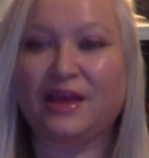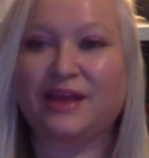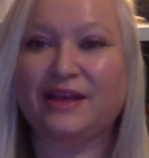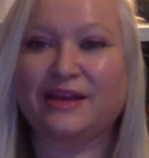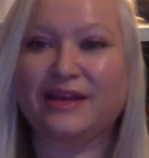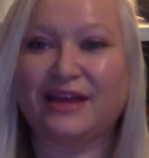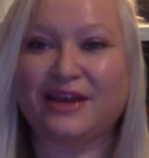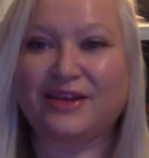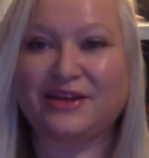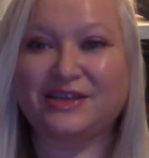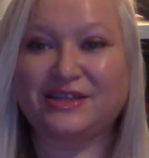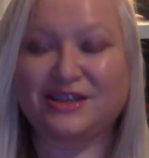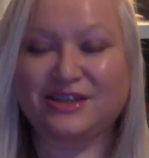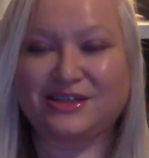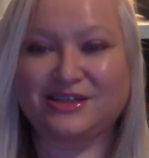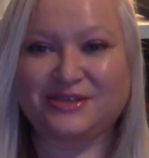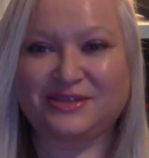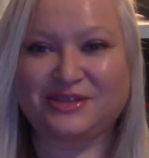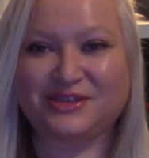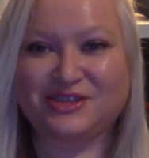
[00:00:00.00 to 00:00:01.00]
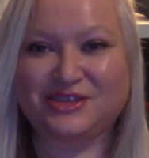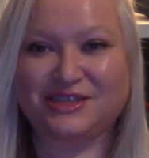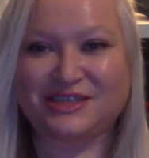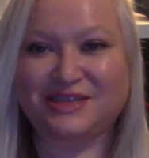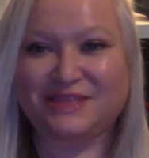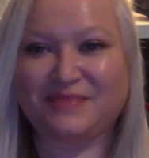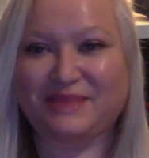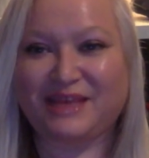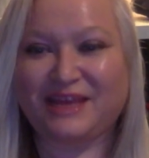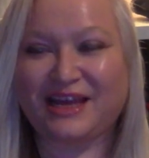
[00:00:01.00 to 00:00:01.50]
Now, it's also
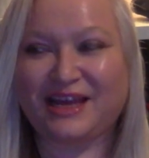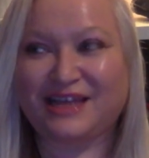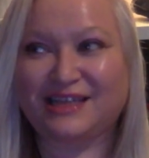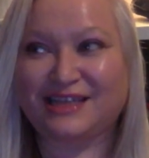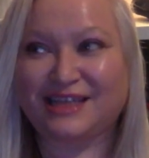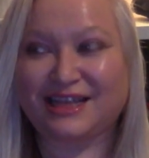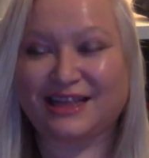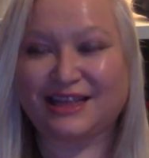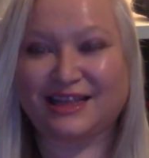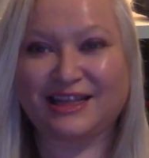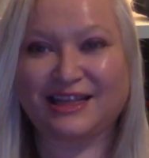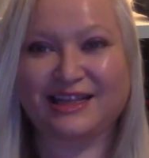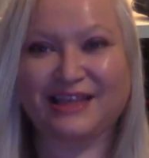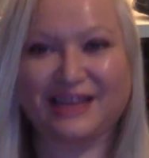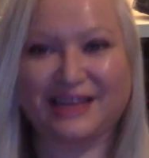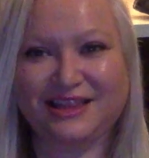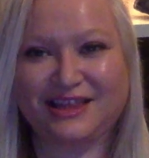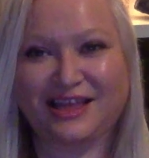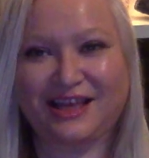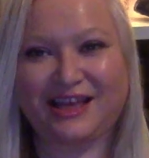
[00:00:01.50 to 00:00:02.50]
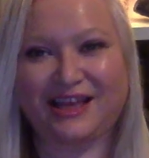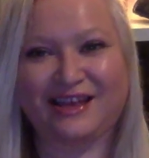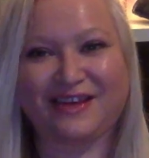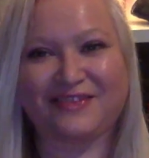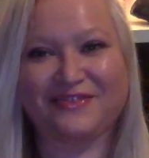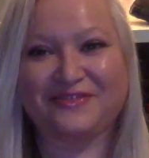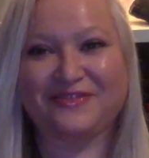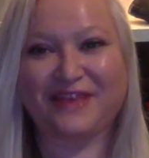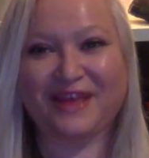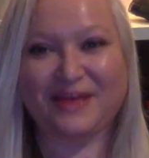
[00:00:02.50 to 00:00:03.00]
interesting because Lilith
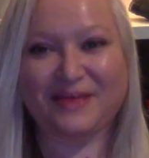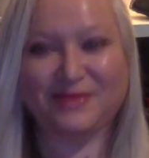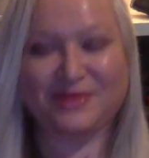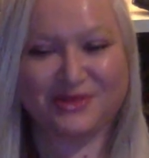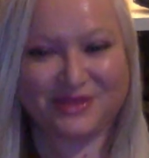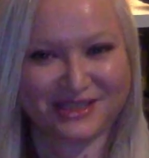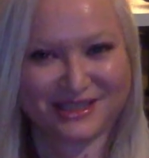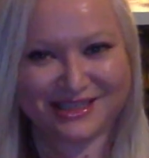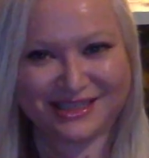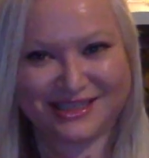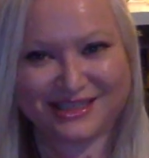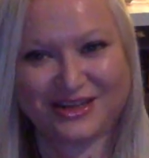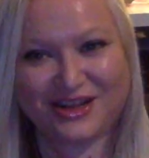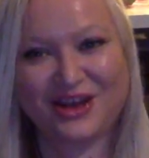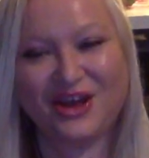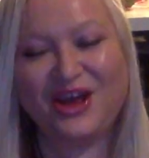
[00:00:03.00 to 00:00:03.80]
vamoosed